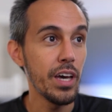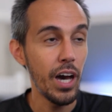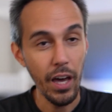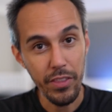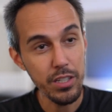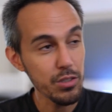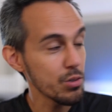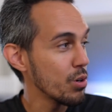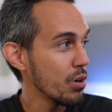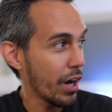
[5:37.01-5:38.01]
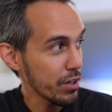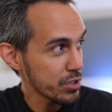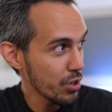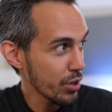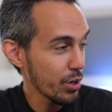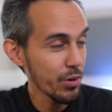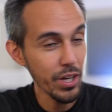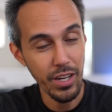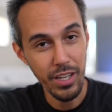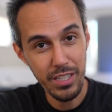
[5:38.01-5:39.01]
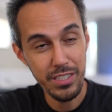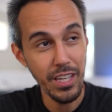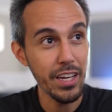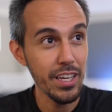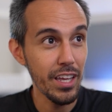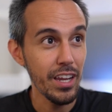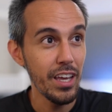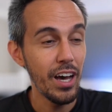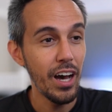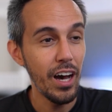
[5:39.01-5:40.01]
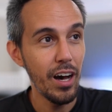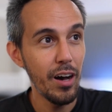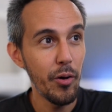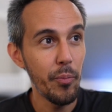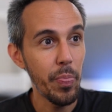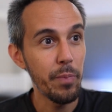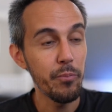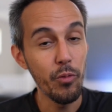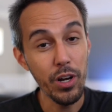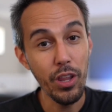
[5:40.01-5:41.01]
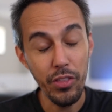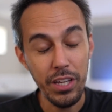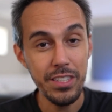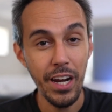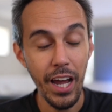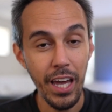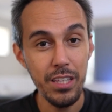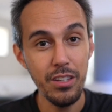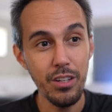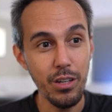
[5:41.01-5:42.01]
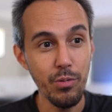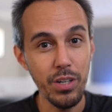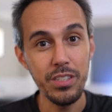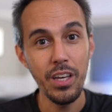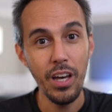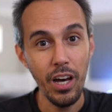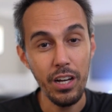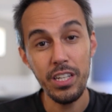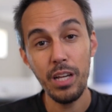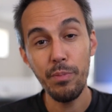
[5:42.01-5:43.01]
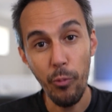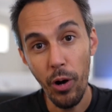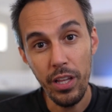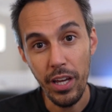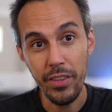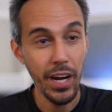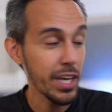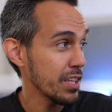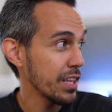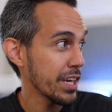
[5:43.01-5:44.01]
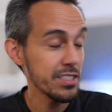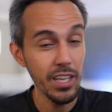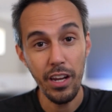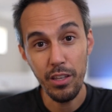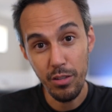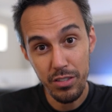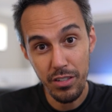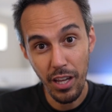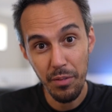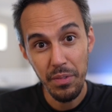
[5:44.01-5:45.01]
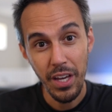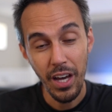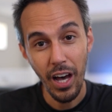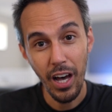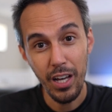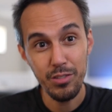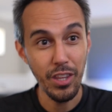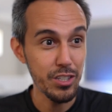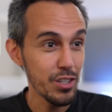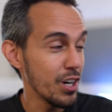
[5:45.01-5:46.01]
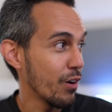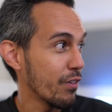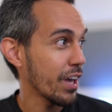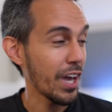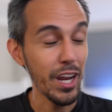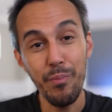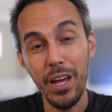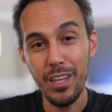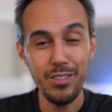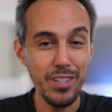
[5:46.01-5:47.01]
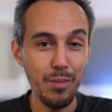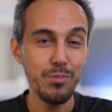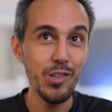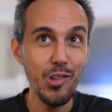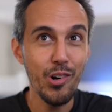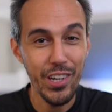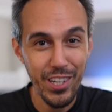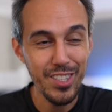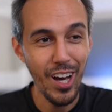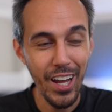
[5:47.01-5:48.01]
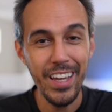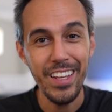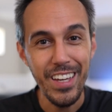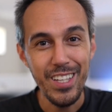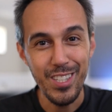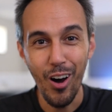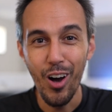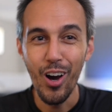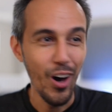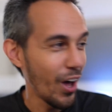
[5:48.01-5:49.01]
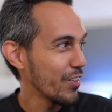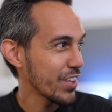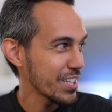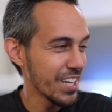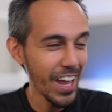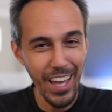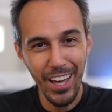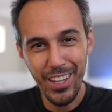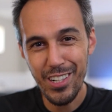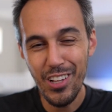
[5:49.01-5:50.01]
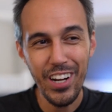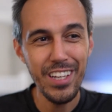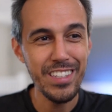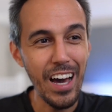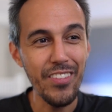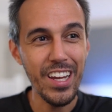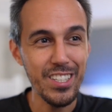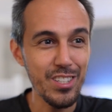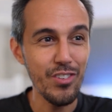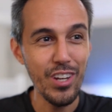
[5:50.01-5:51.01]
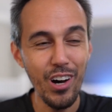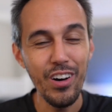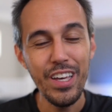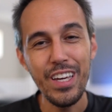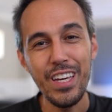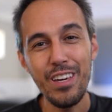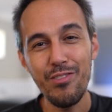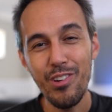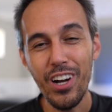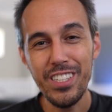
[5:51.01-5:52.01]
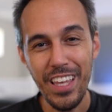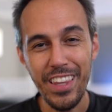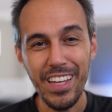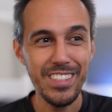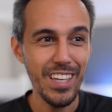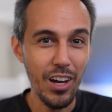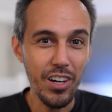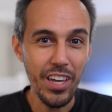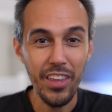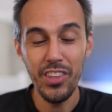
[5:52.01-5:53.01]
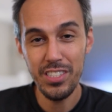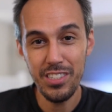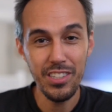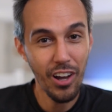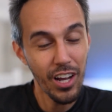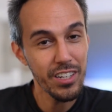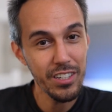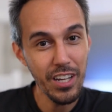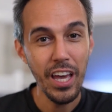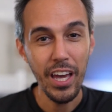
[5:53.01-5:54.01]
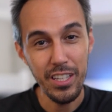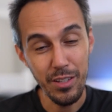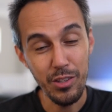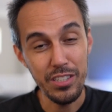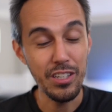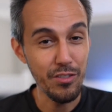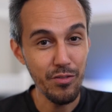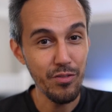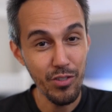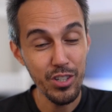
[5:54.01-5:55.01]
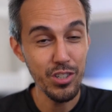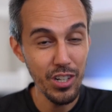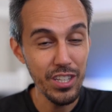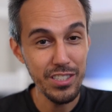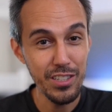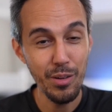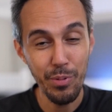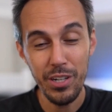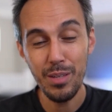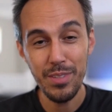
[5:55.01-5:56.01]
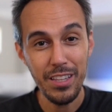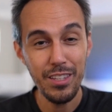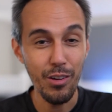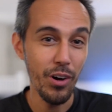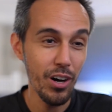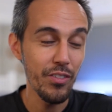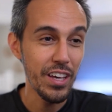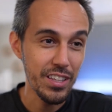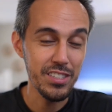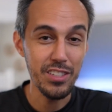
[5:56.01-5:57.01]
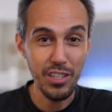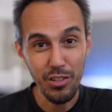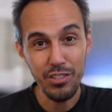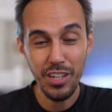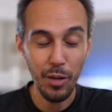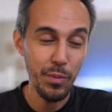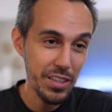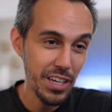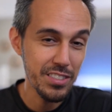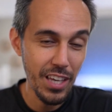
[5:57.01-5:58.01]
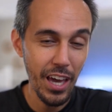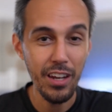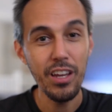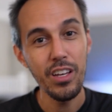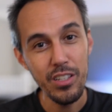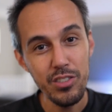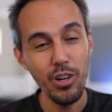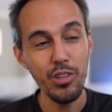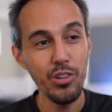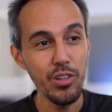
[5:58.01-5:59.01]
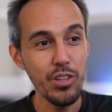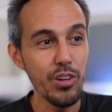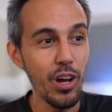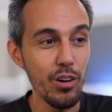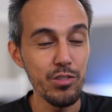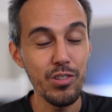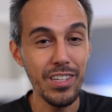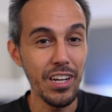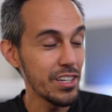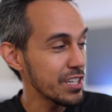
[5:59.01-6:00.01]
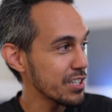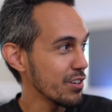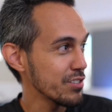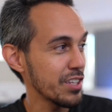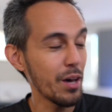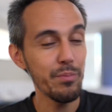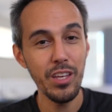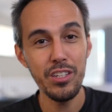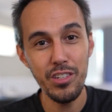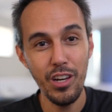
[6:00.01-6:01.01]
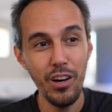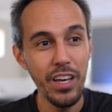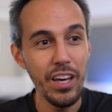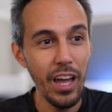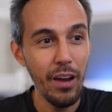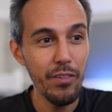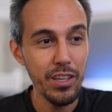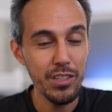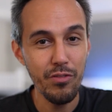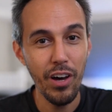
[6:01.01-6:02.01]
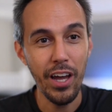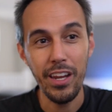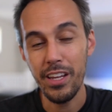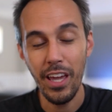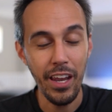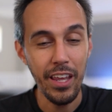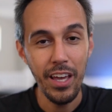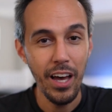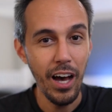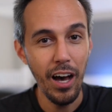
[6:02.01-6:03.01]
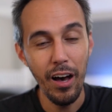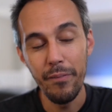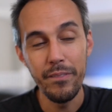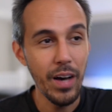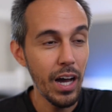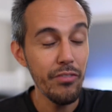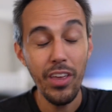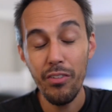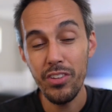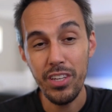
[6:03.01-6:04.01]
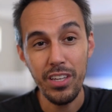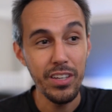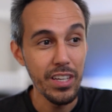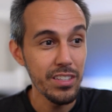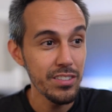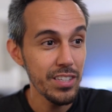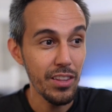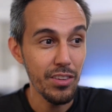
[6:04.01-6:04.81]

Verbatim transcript: I think it's cool. I'll show you it in a second. Um, one of the things that I had to do was uh, connect my wallet, and then I had to like set a username uh, so that you know. Hey, and my username is Goalorious on it. So I don't think there's any other Goalorious out there. So if you know, if you are sending, it's like, okay, this is the contractor. Is it for sure this is the person I'm sending to? Well, this is the username that they set. So you you know. So it's an additional step that you know everything is fine. And again, um, I've definitely sent